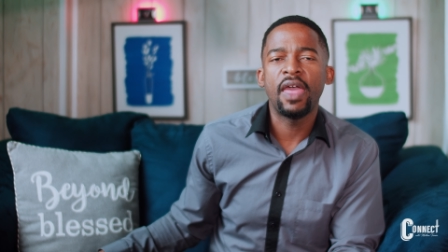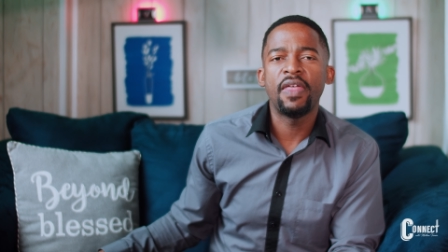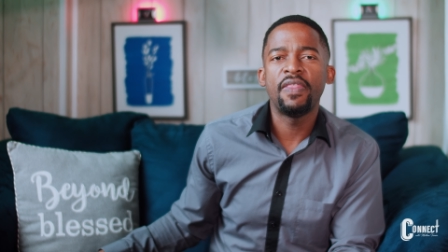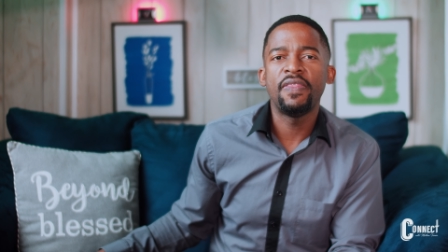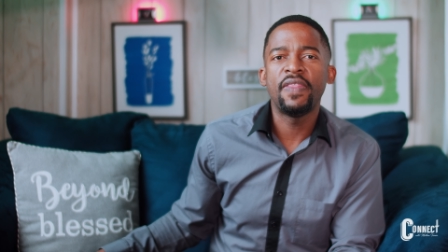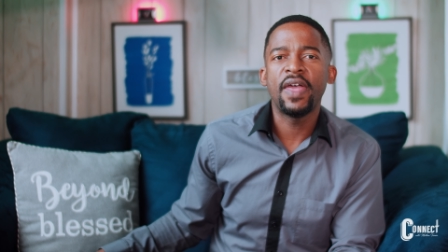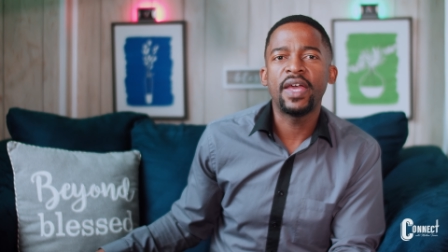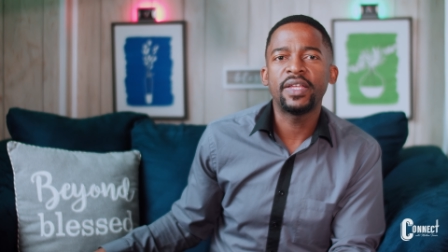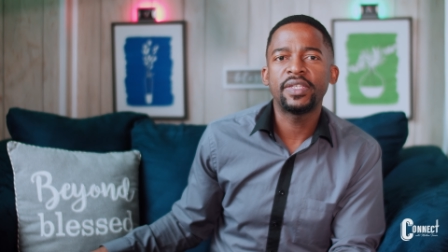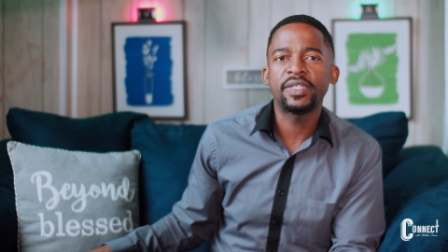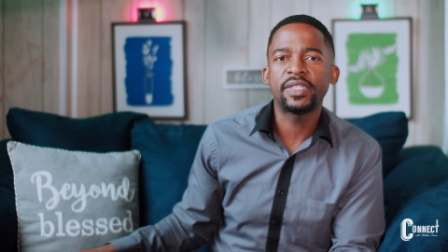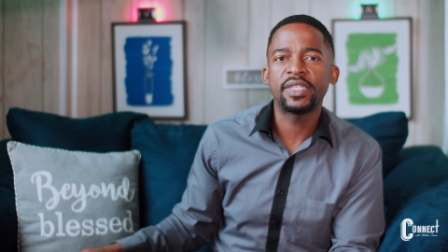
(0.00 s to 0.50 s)

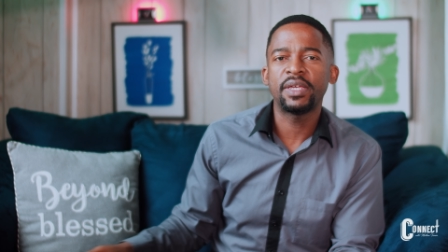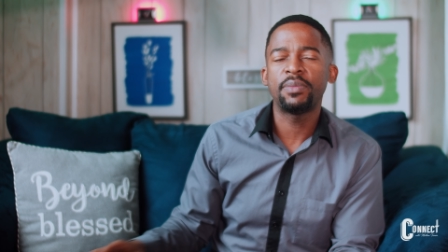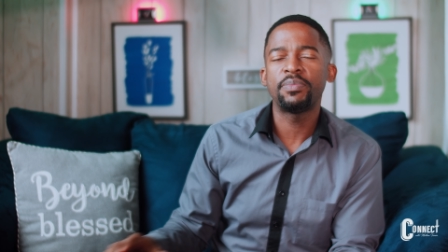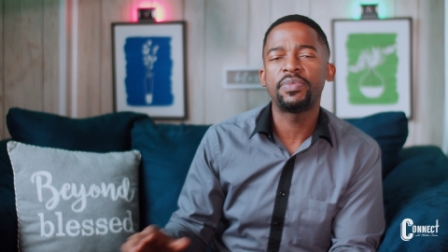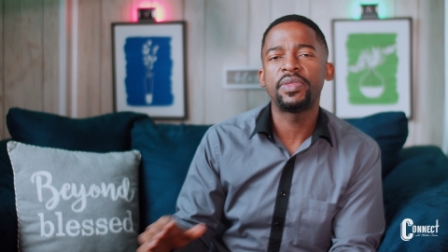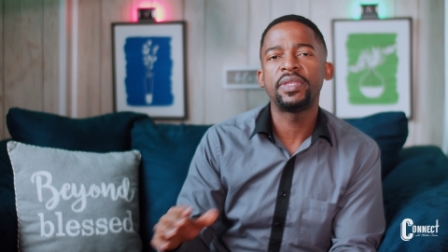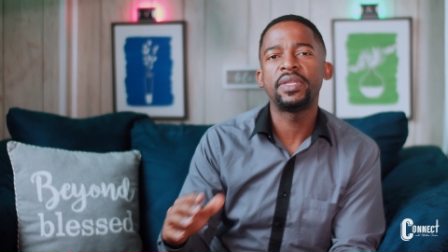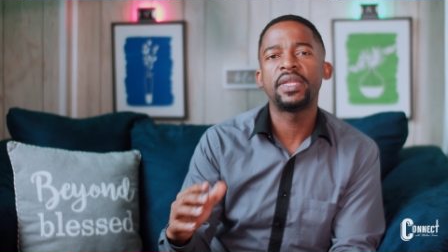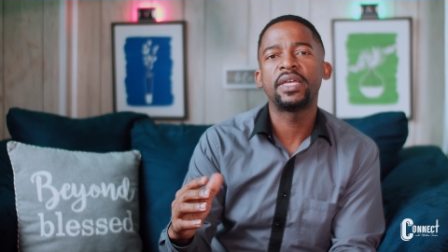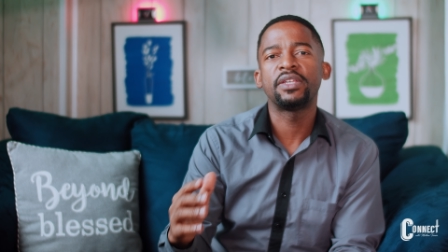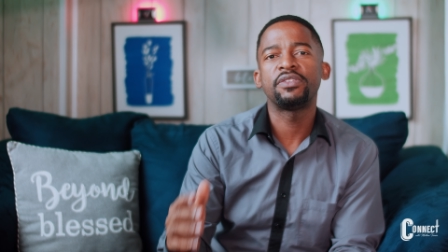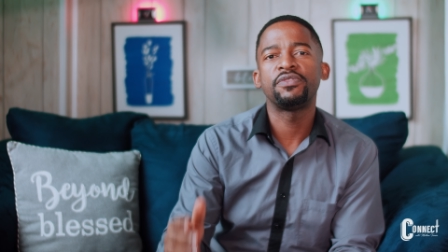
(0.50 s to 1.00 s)
And that's
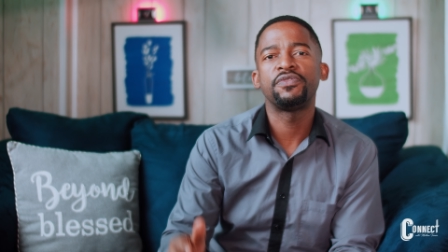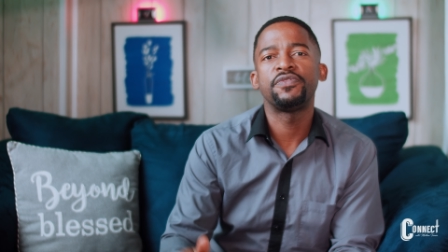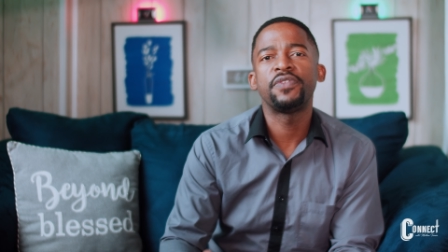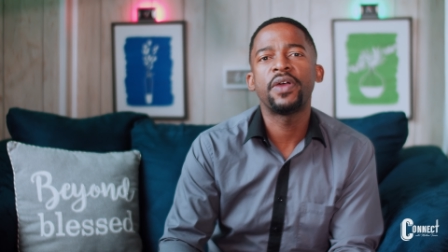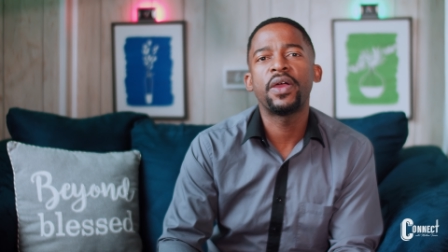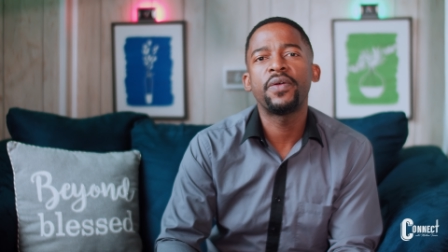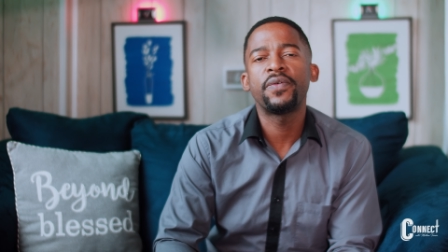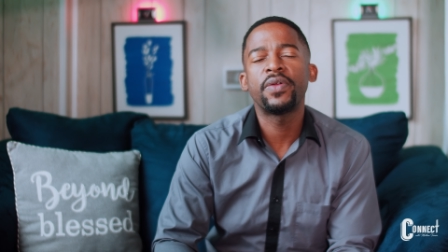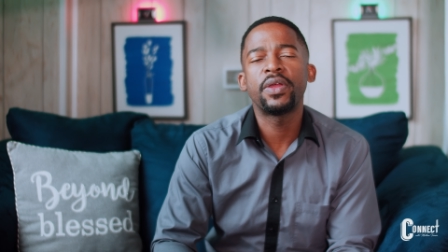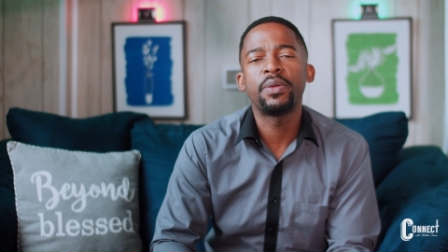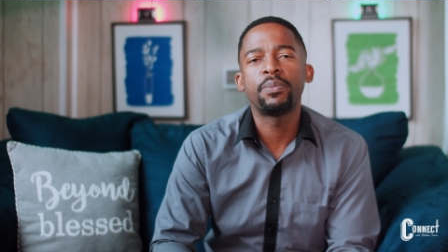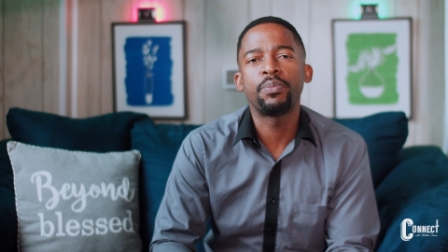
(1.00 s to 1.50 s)
something that's
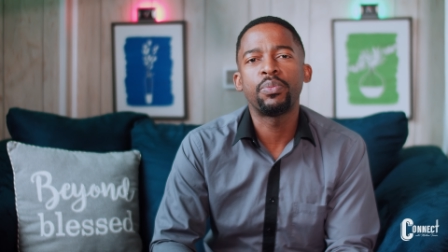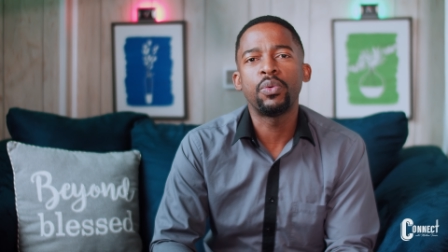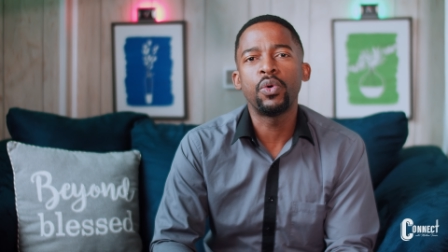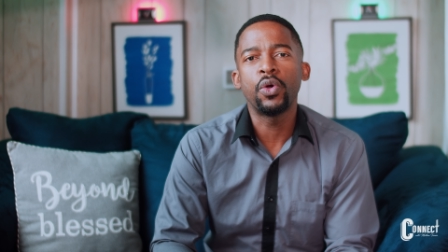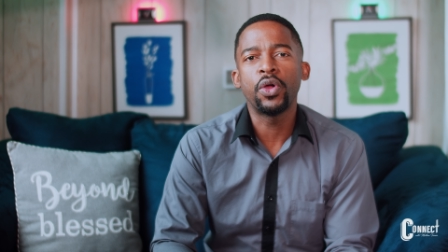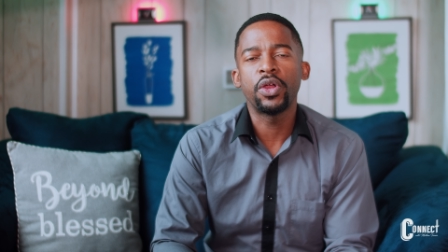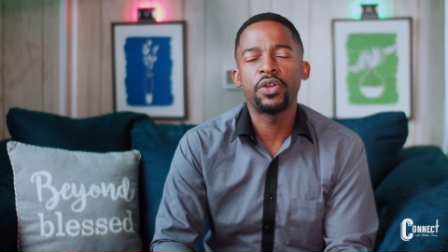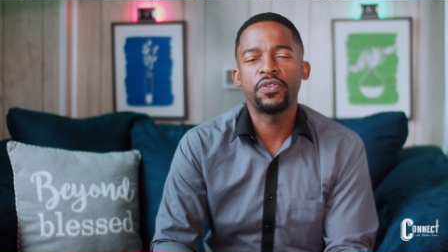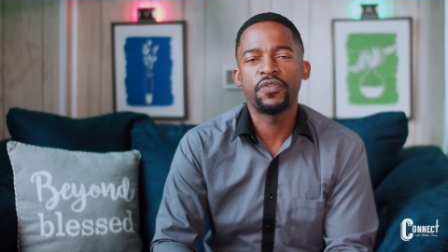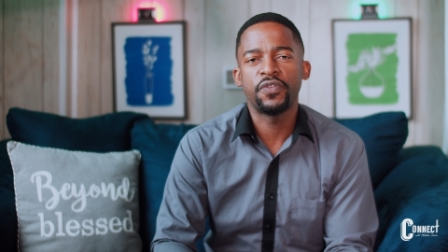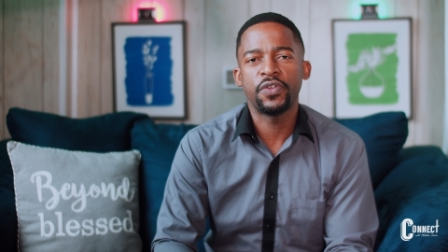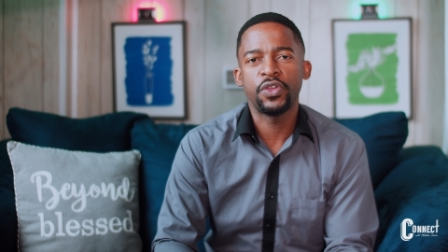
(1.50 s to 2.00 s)
very
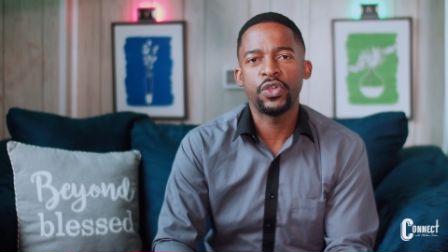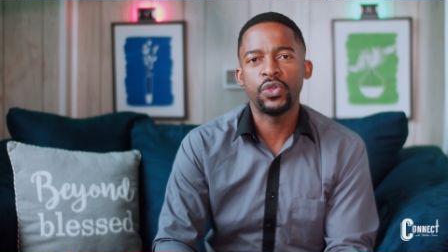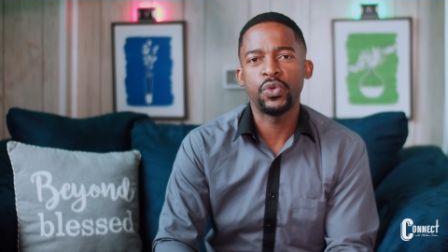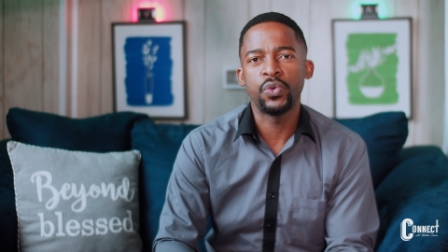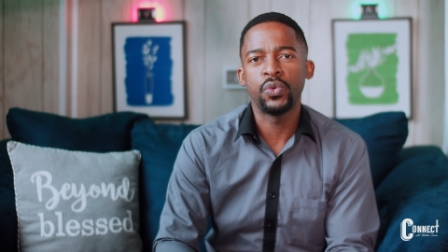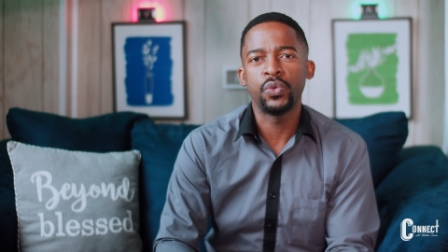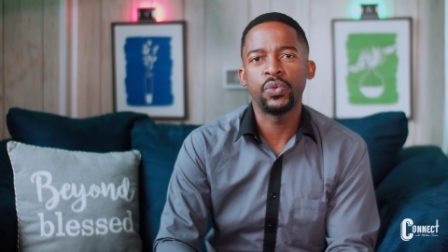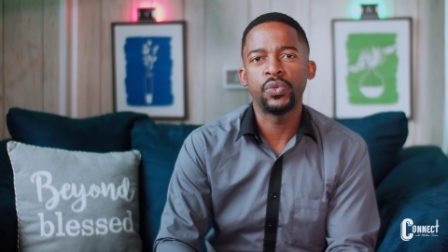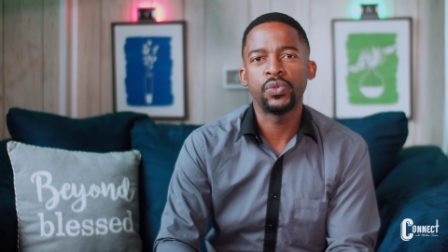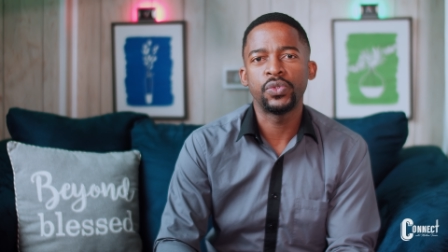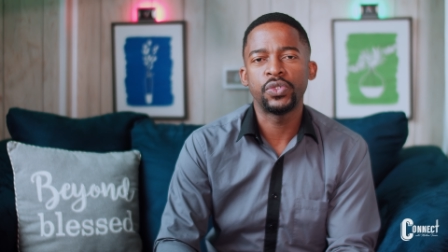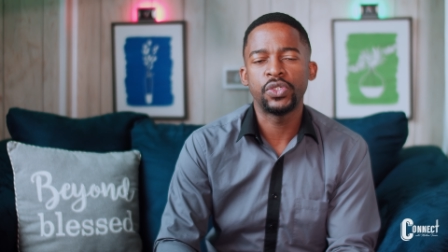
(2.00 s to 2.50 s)
important for
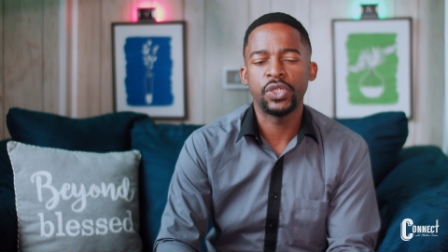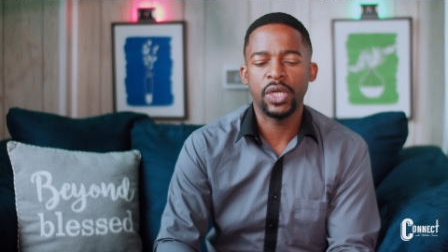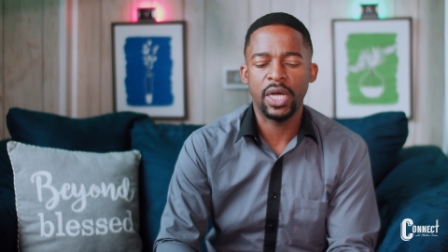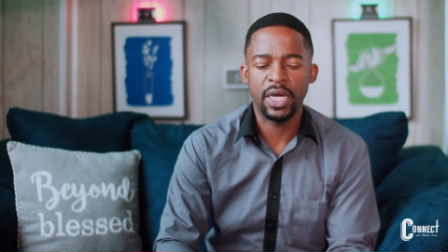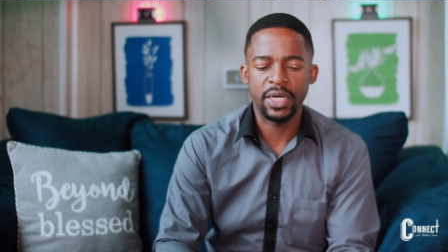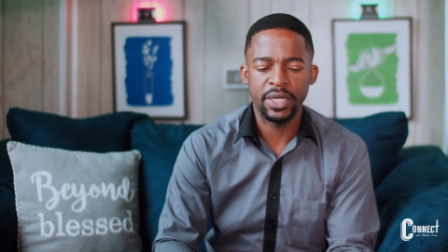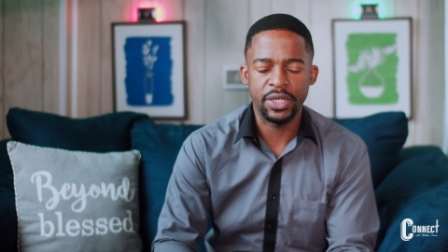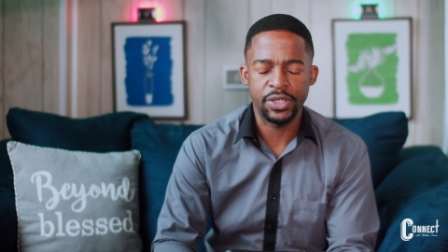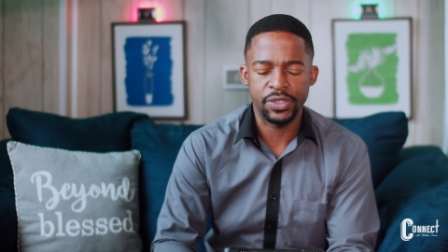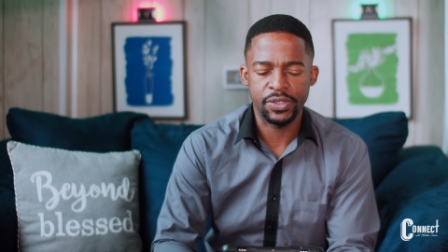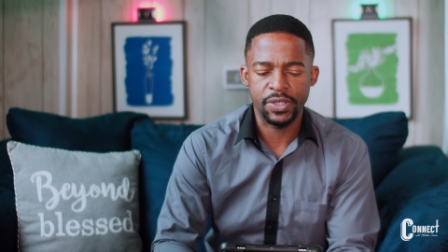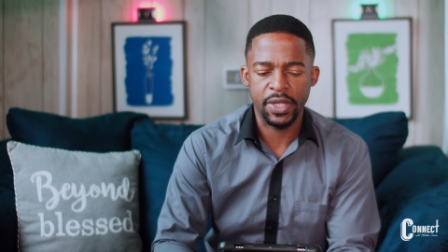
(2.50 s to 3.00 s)
you
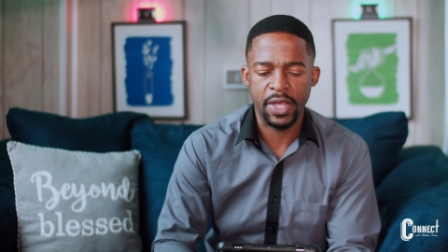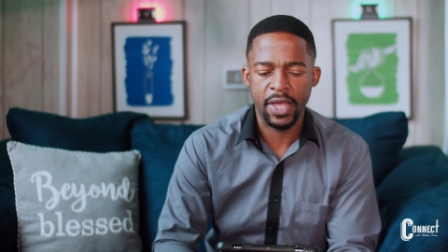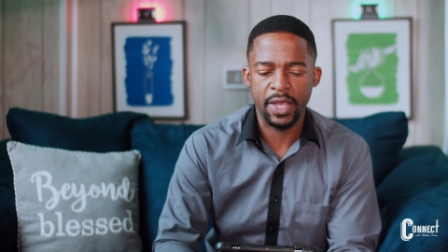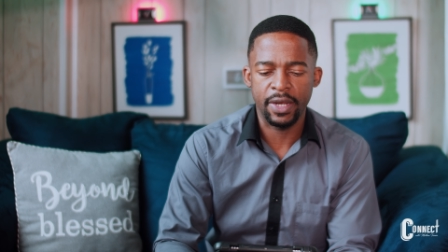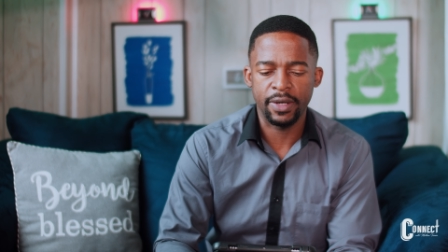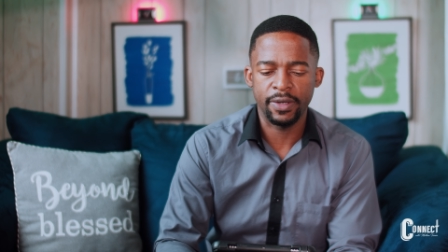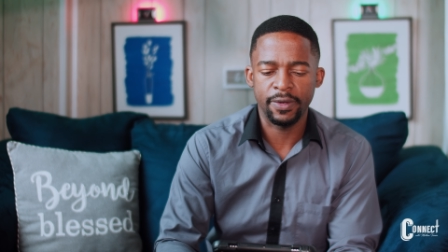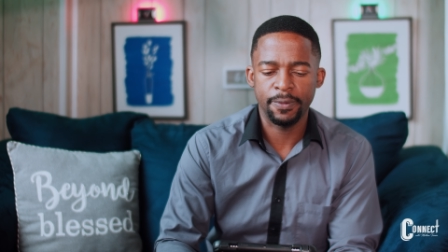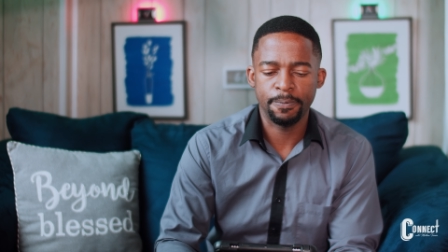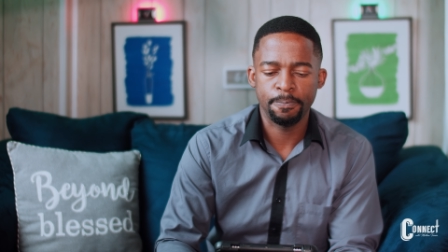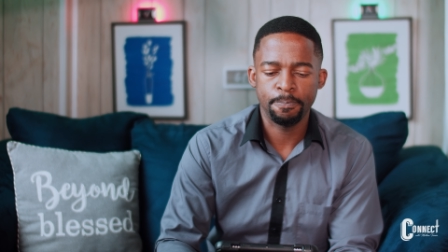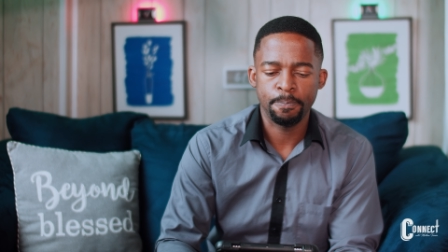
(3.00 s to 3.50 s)
to
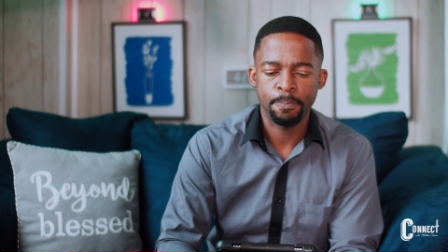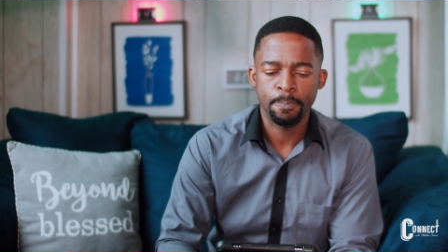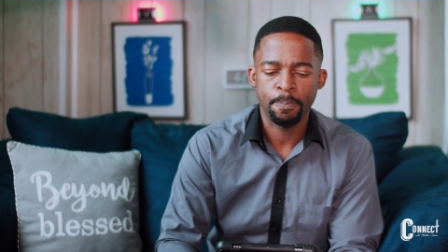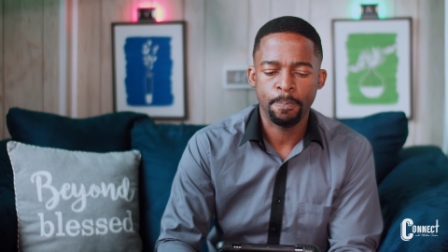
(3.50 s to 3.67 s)
understand.